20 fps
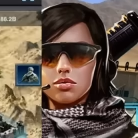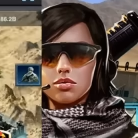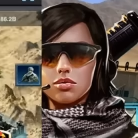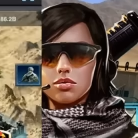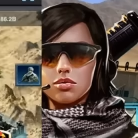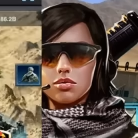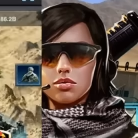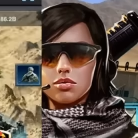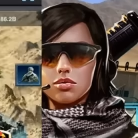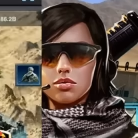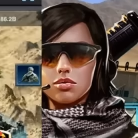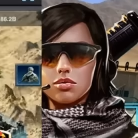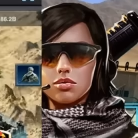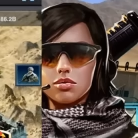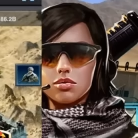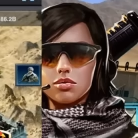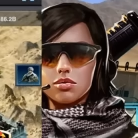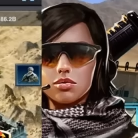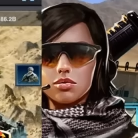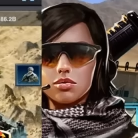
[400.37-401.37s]

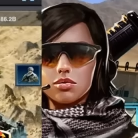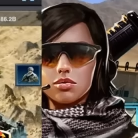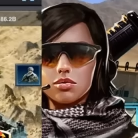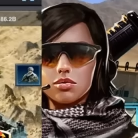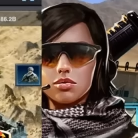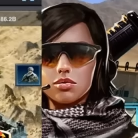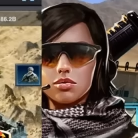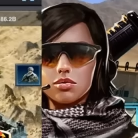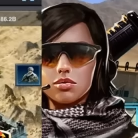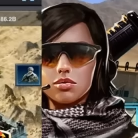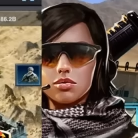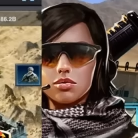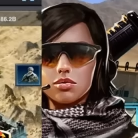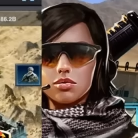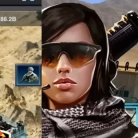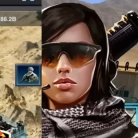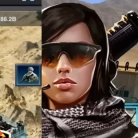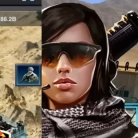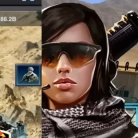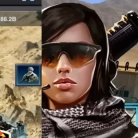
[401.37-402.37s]

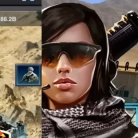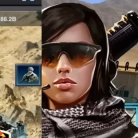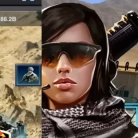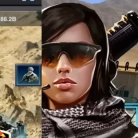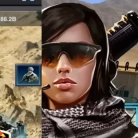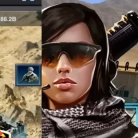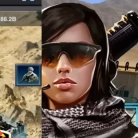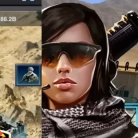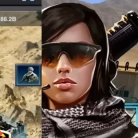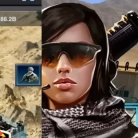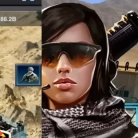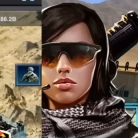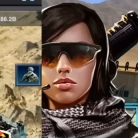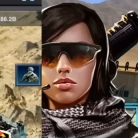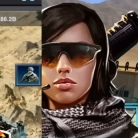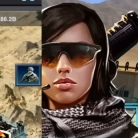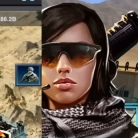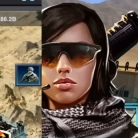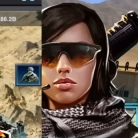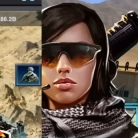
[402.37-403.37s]

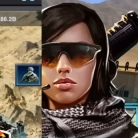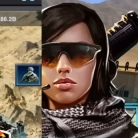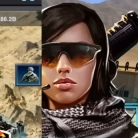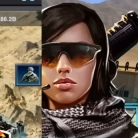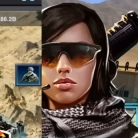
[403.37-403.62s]
Nothing is said.